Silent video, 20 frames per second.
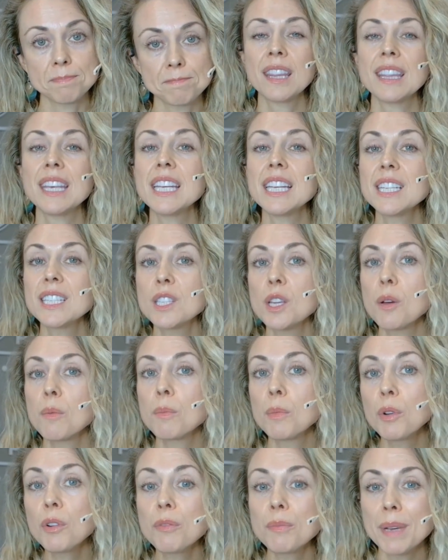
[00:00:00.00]
These
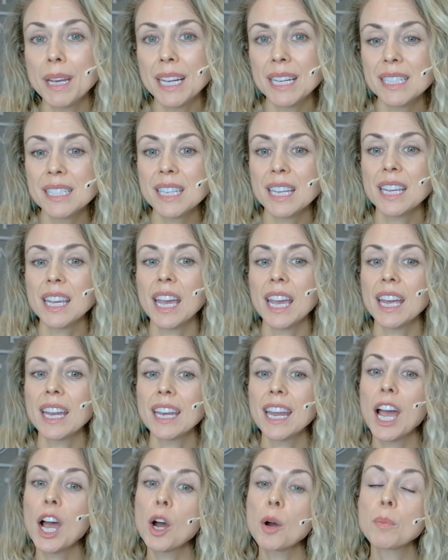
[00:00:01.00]
movements can
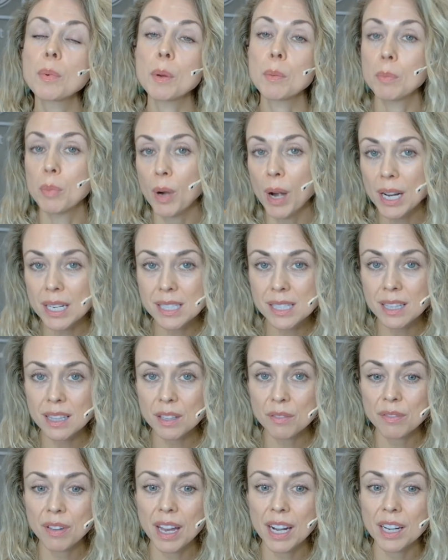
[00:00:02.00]
help compress the
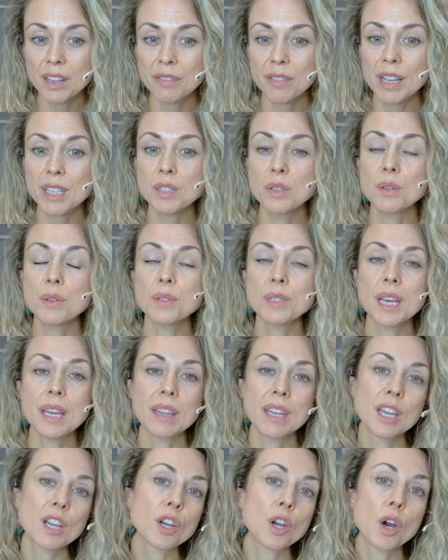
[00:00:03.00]
lymphatic vessels, and
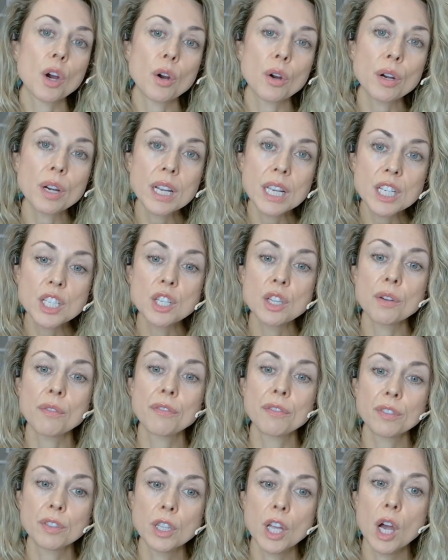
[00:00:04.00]
they encourage the
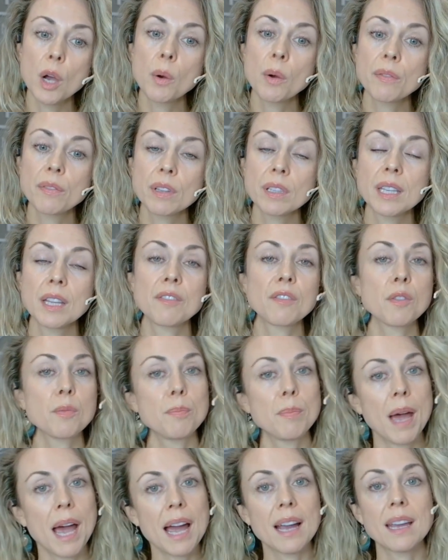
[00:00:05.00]
flow of the lymph
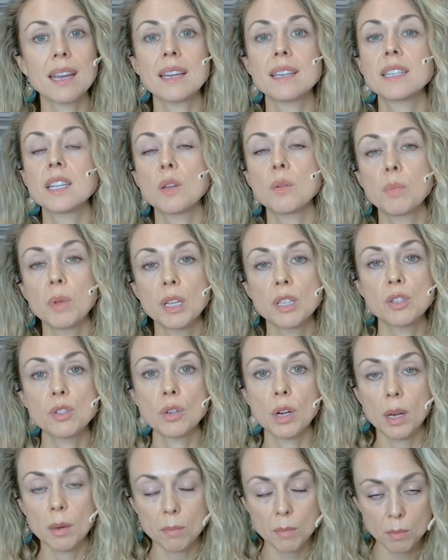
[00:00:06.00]
back into the
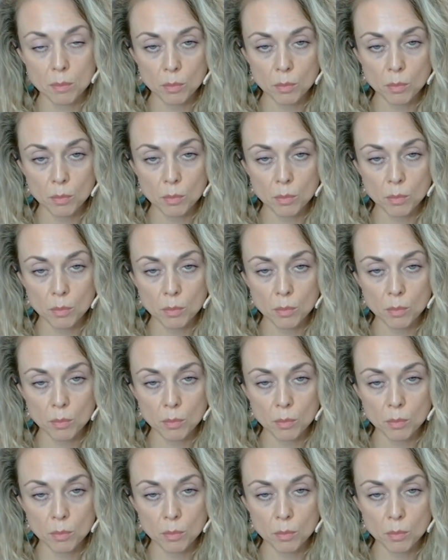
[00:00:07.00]
bloodstream,